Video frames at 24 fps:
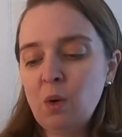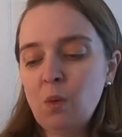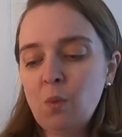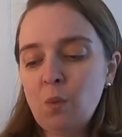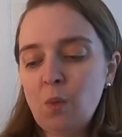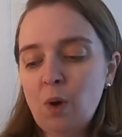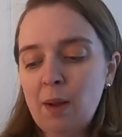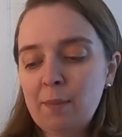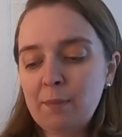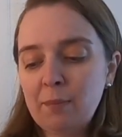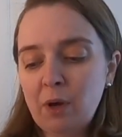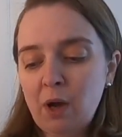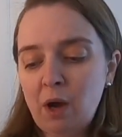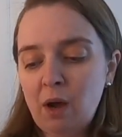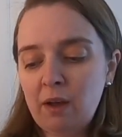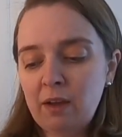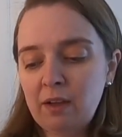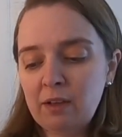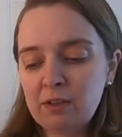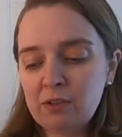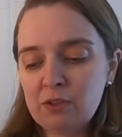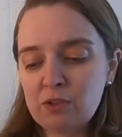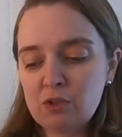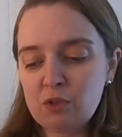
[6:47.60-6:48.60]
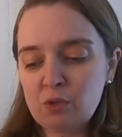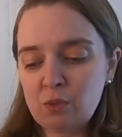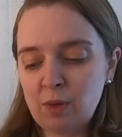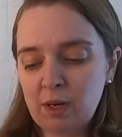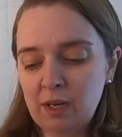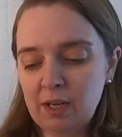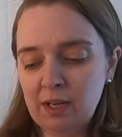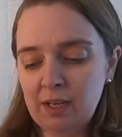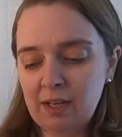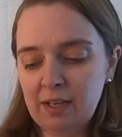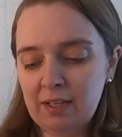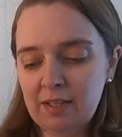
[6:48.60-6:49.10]
what I'm going to
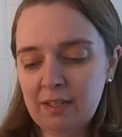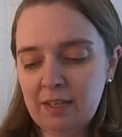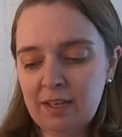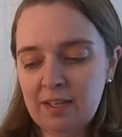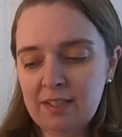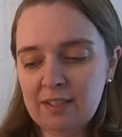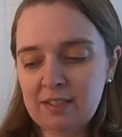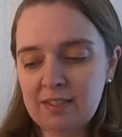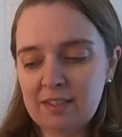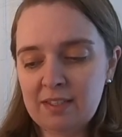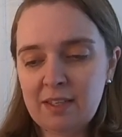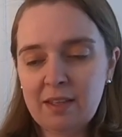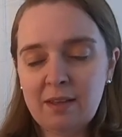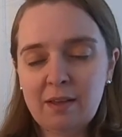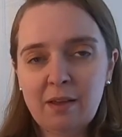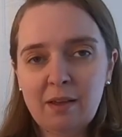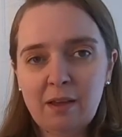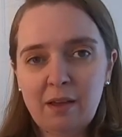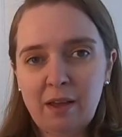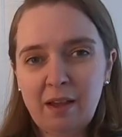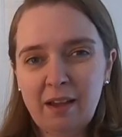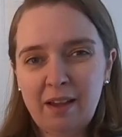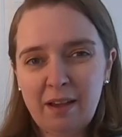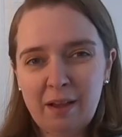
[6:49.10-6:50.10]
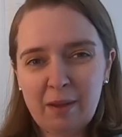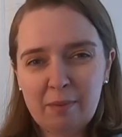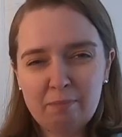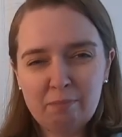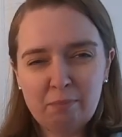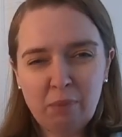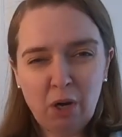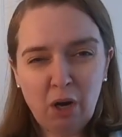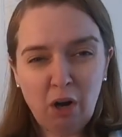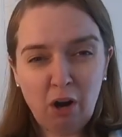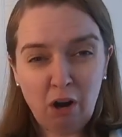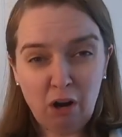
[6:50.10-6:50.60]
try is a
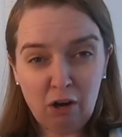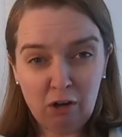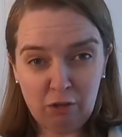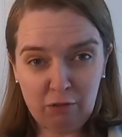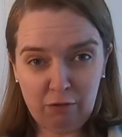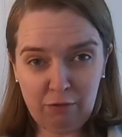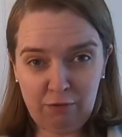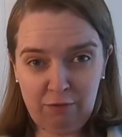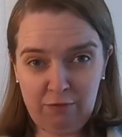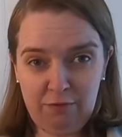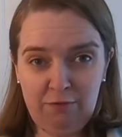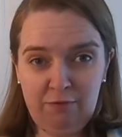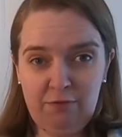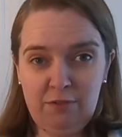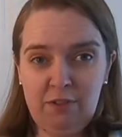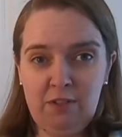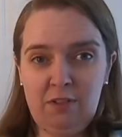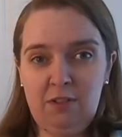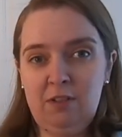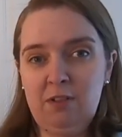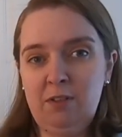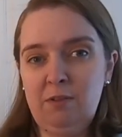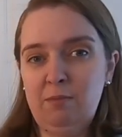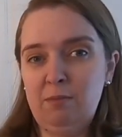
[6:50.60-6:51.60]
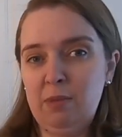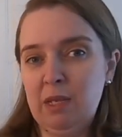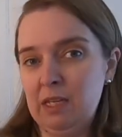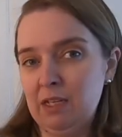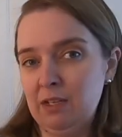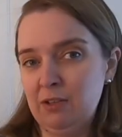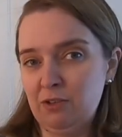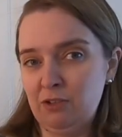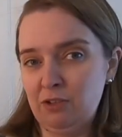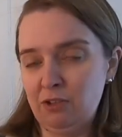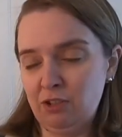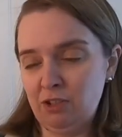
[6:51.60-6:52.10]
puffed
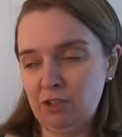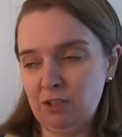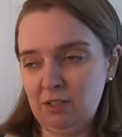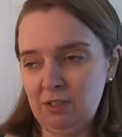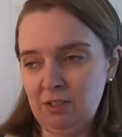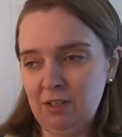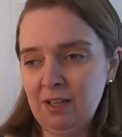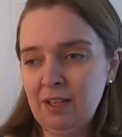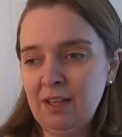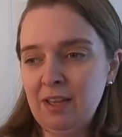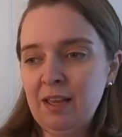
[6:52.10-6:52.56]
pincushion.